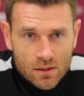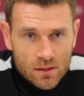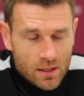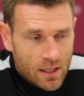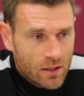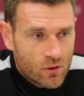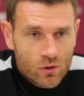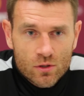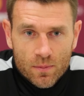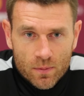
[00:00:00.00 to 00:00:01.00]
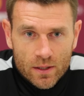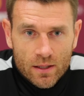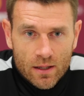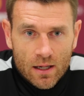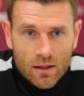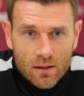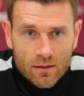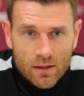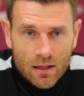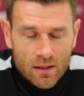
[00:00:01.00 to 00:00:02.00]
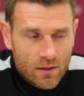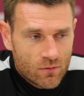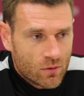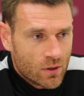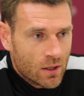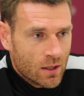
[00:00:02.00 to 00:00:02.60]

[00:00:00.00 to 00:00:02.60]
You're getting used to playing at that level.